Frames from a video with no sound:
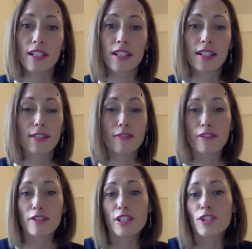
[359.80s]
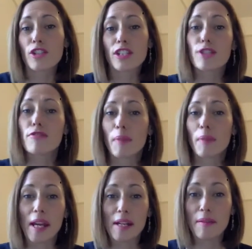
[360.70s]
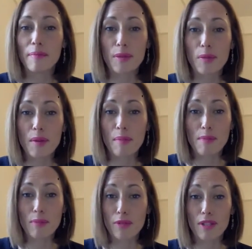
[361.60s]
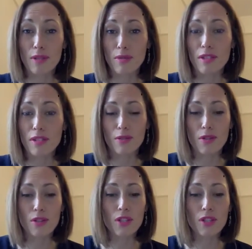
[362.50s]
The virus does not discriminate between people's resources or not.